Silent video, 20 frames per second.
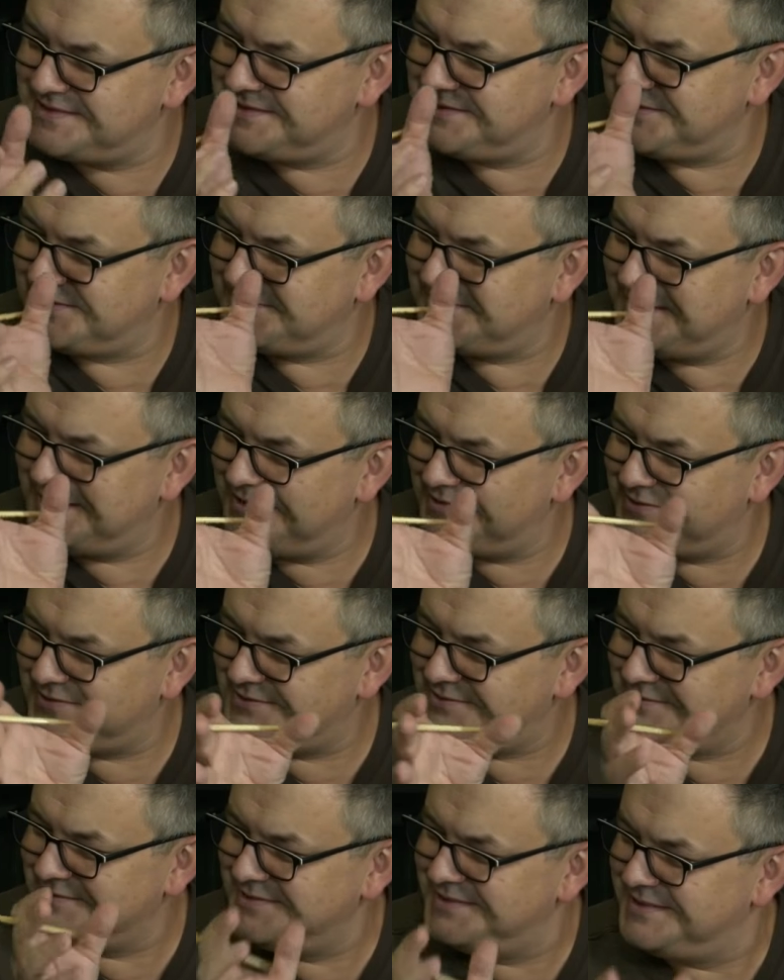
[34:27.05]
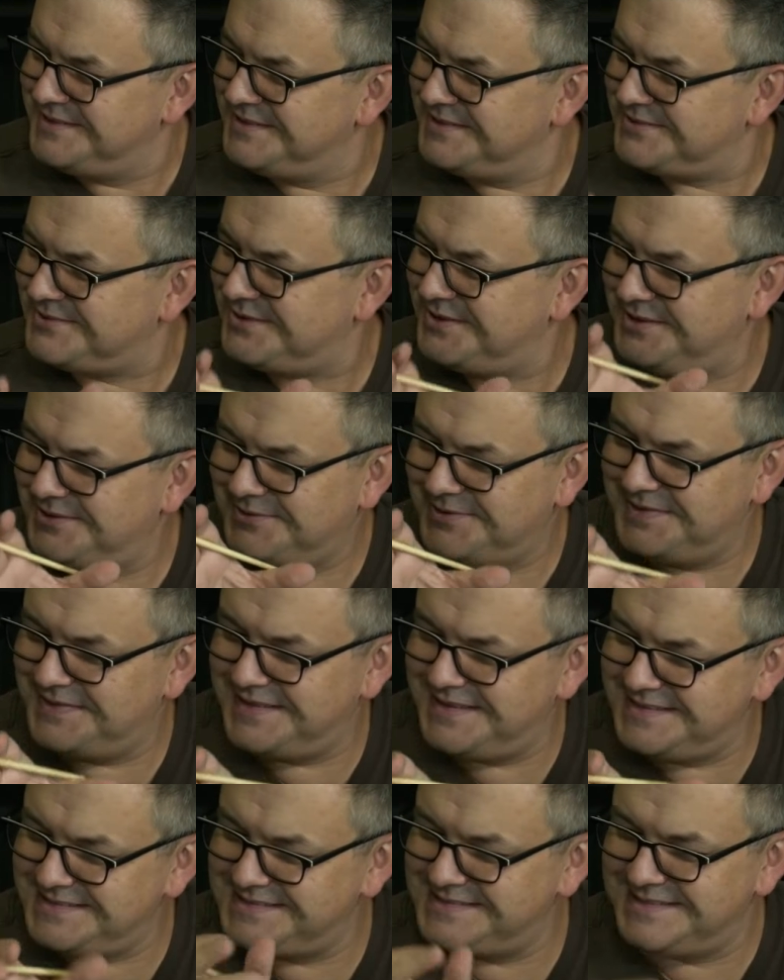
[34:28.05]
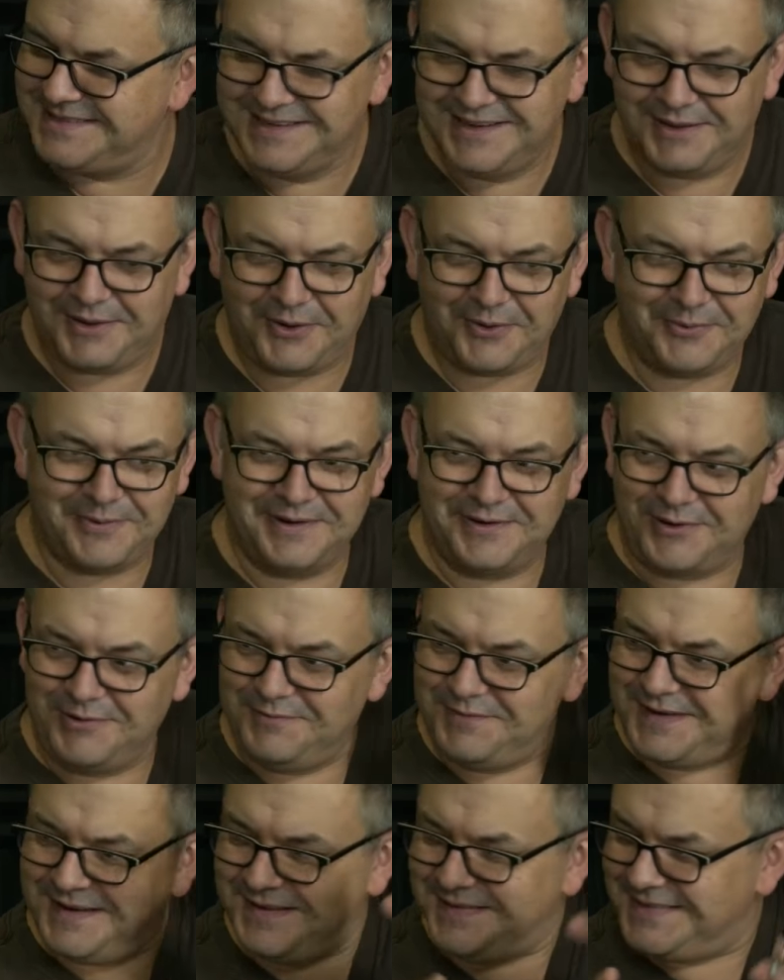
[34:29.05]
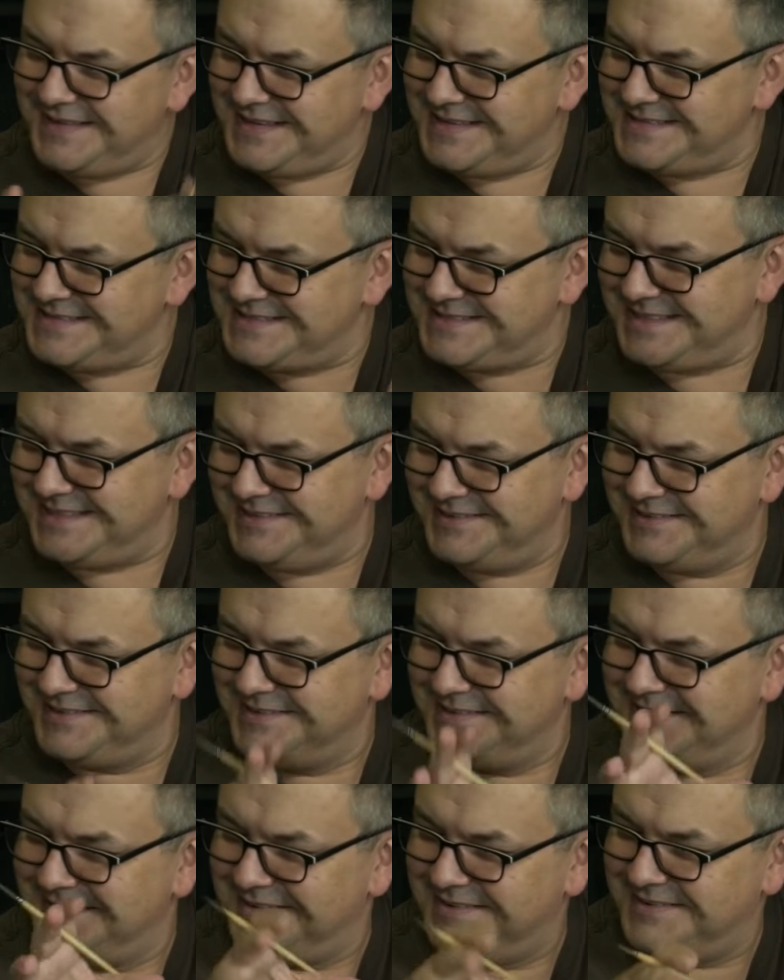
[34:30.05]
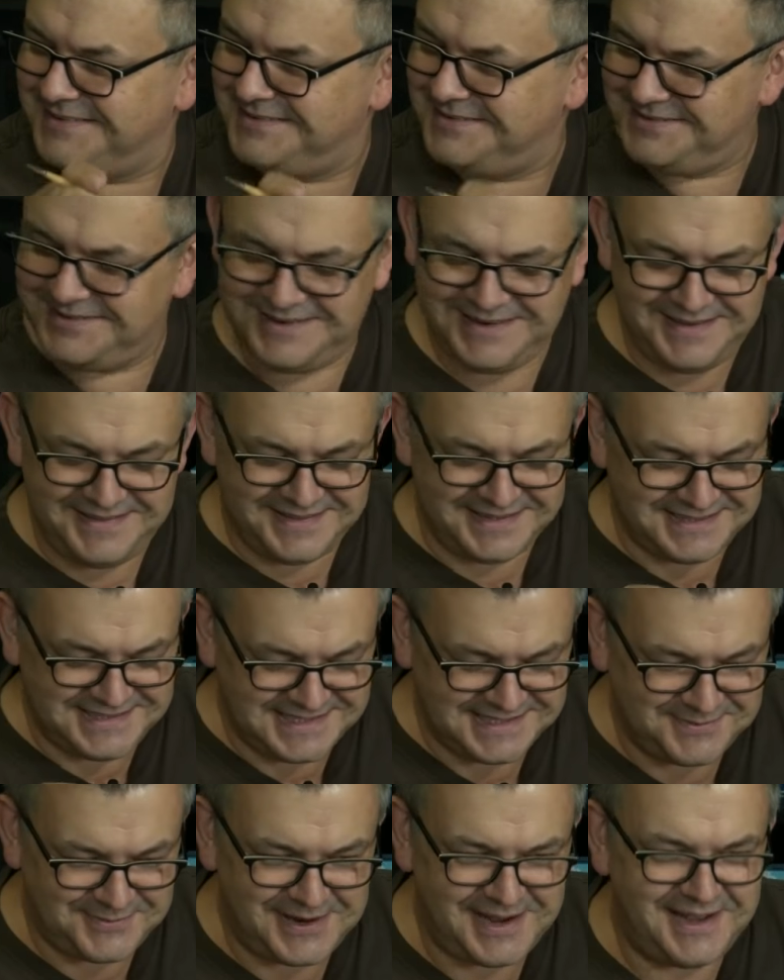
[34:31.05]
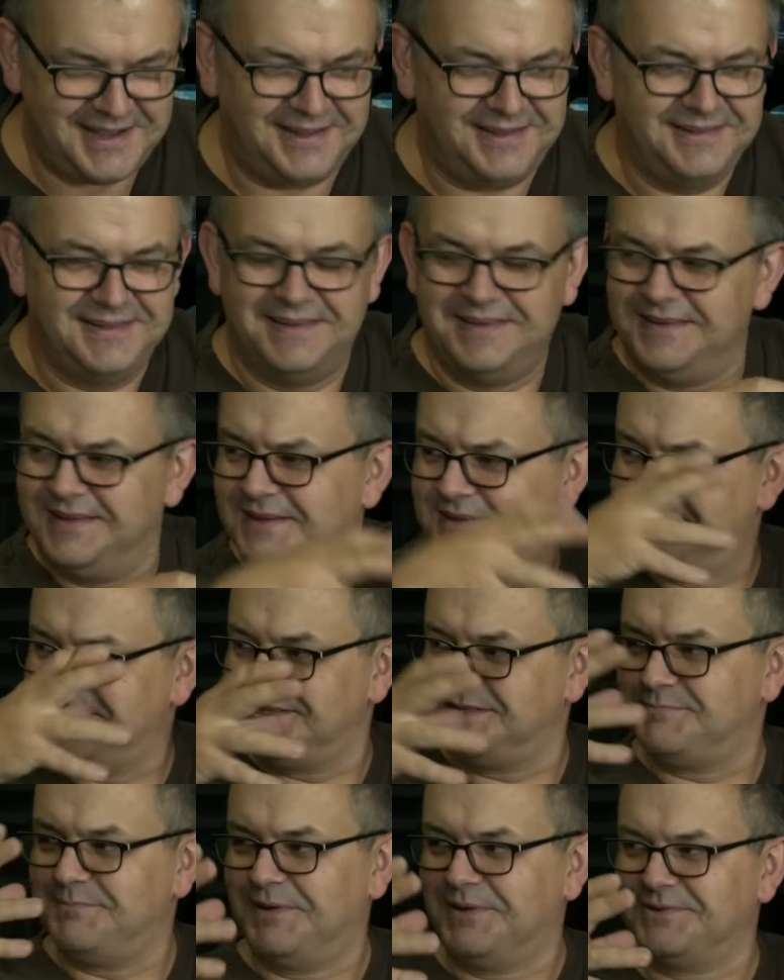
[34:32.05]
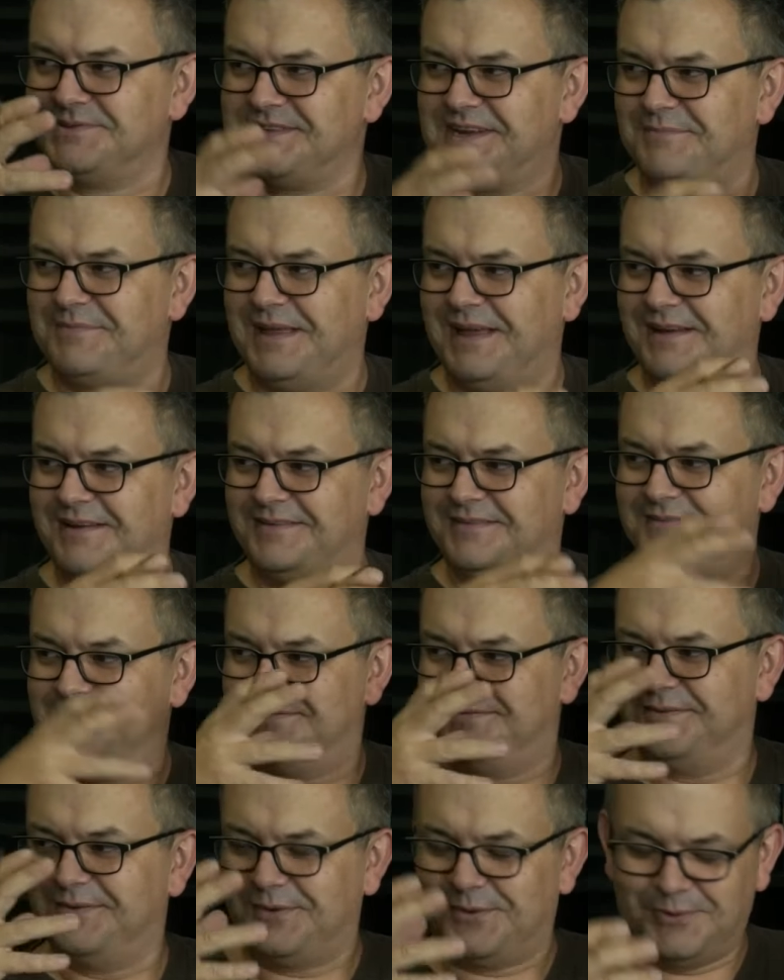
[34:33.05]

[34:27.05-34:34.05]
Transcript: Is your wonderful. Yeah. Oh, you want this? Oh, and don't forget this. And you need this as well." And she just builds up that yep.